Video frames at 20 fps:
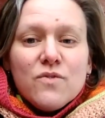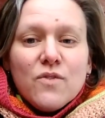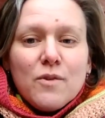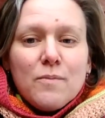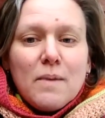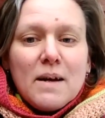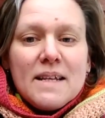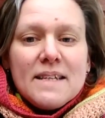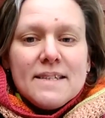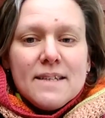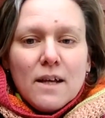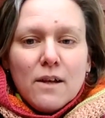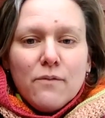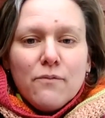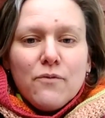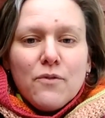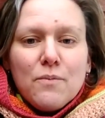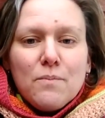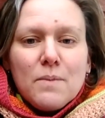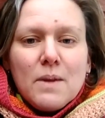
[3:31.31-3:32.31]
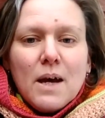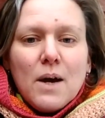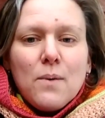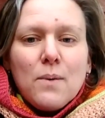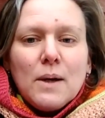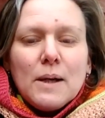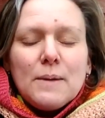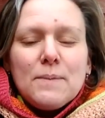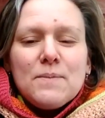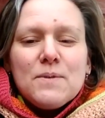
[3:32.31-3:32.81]
for myself from that
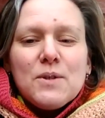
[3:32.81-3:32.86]
one,